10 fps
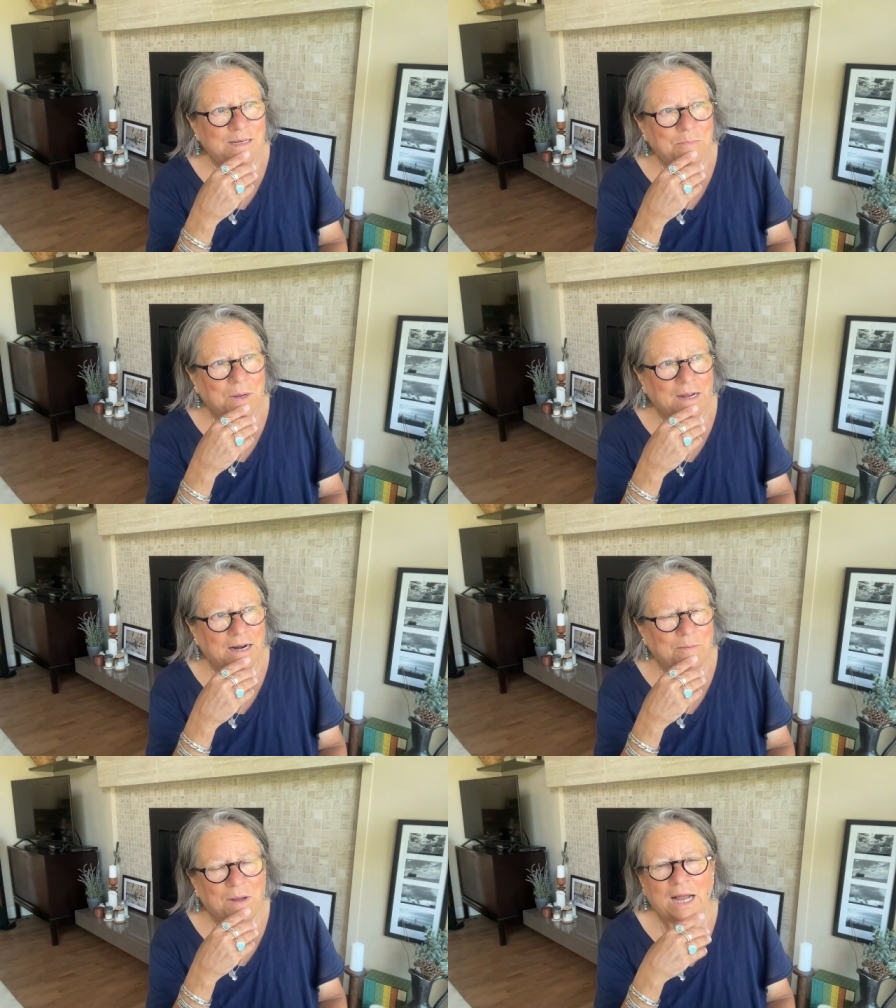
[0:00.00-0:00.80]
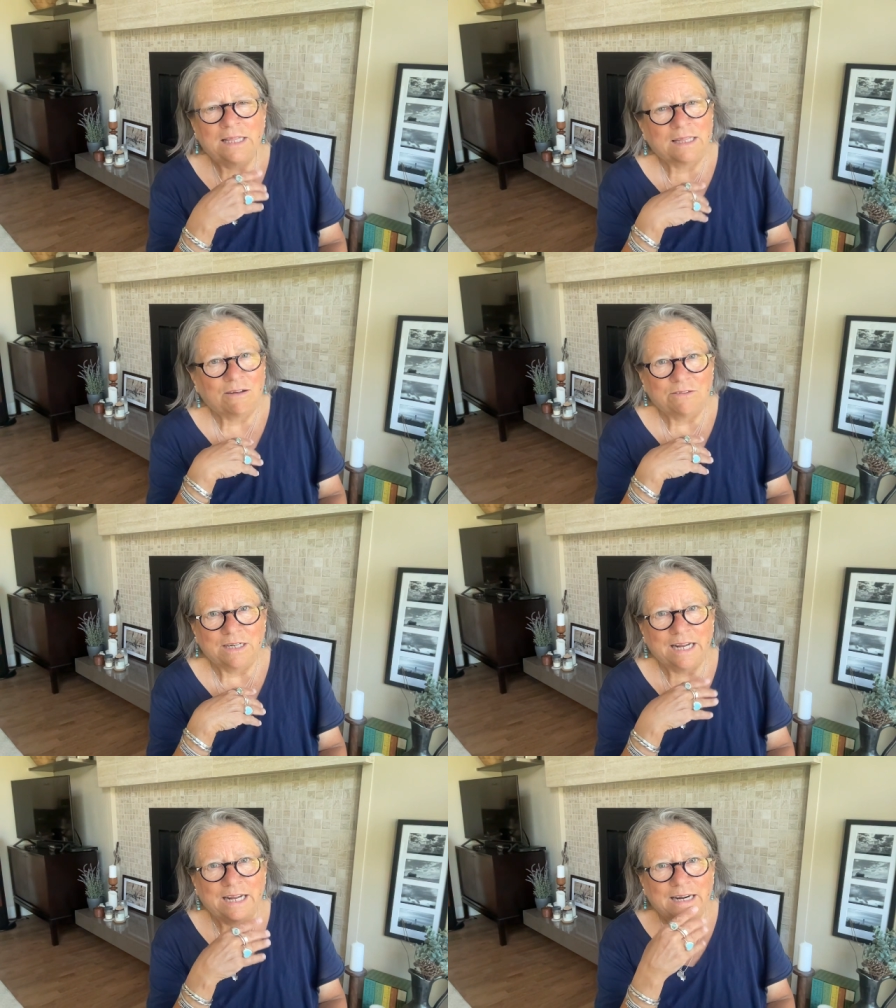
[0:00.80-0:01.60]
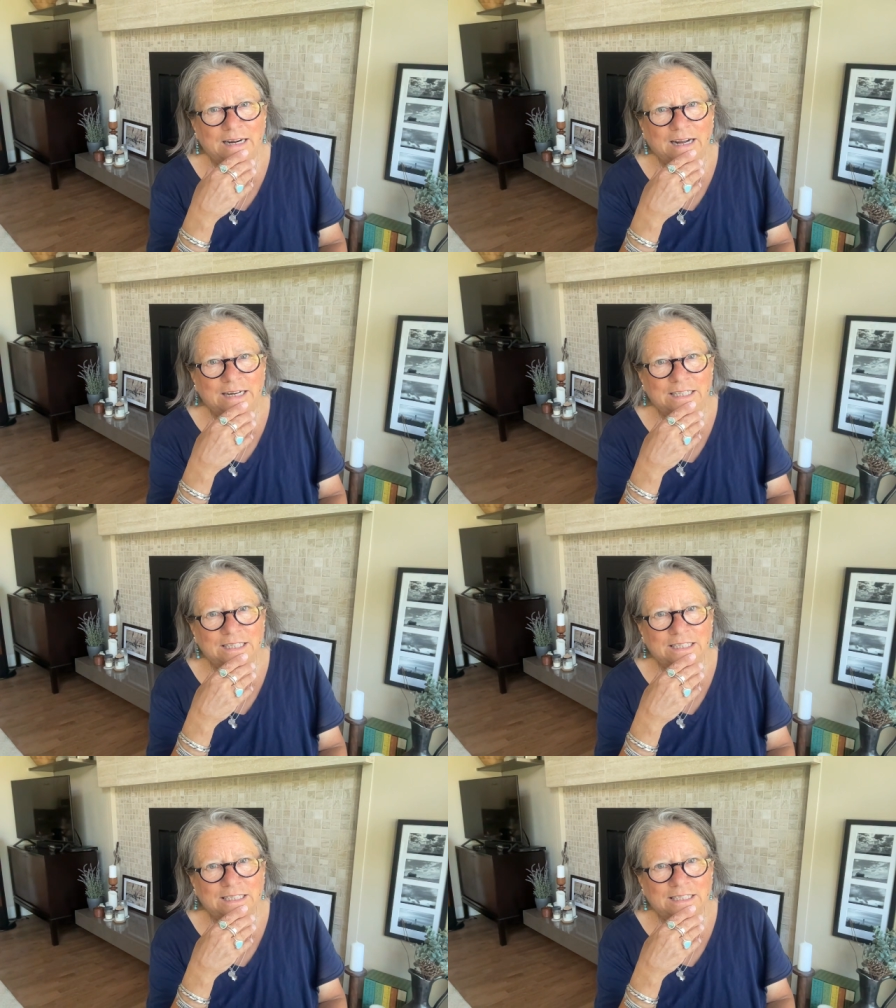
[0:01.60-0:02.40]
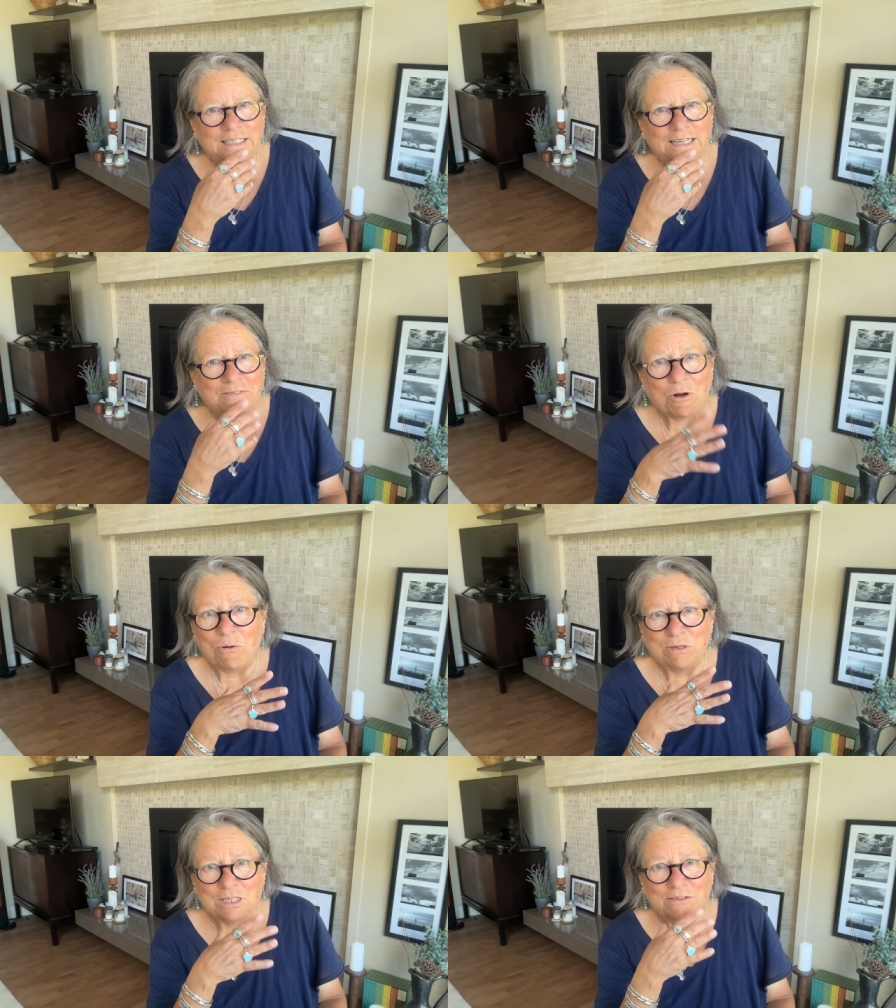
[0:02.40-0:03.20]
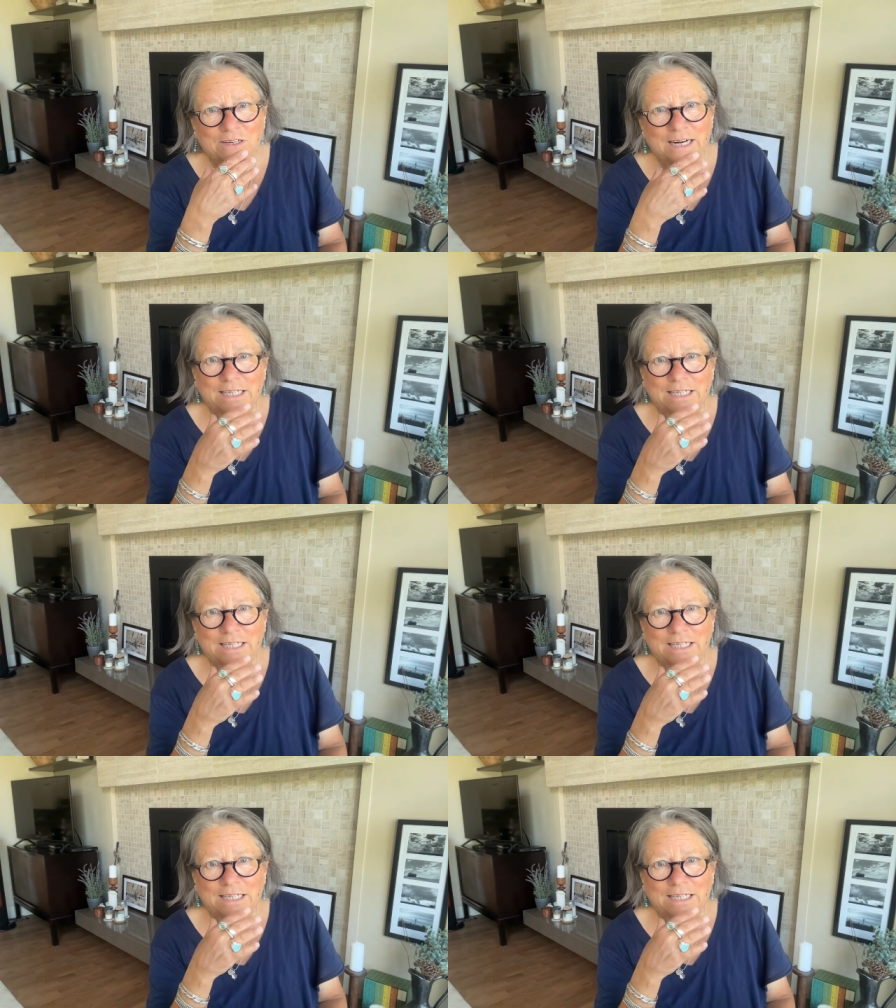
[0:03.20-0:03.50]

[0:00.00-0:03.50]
But um, I love it, and I just, I've always loved it.